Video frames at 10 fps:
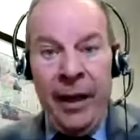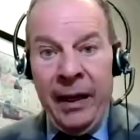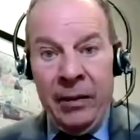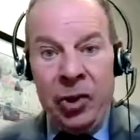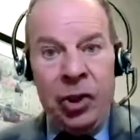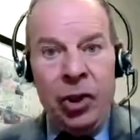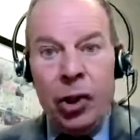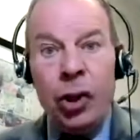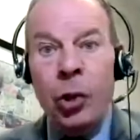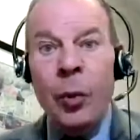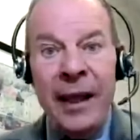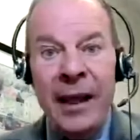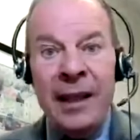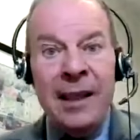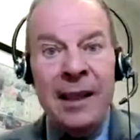It's just too
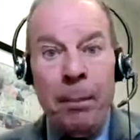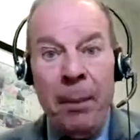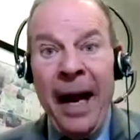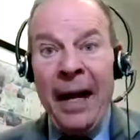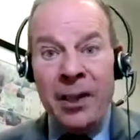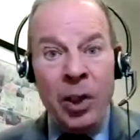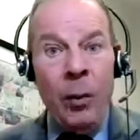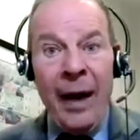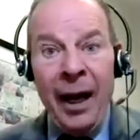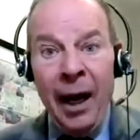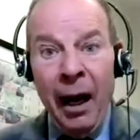easy to pass Greg